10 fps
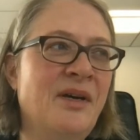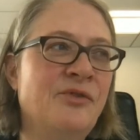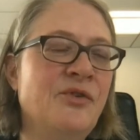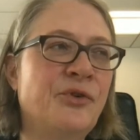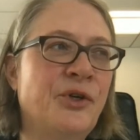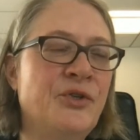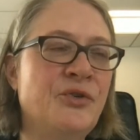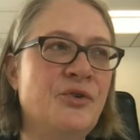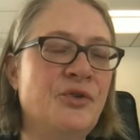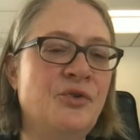refer
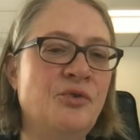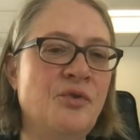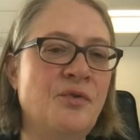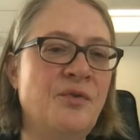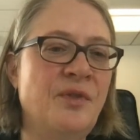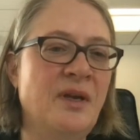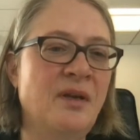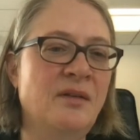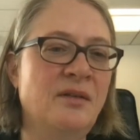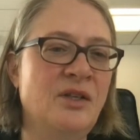to
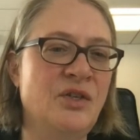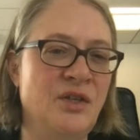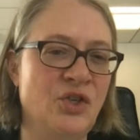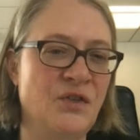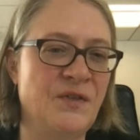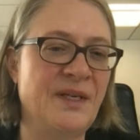the decisions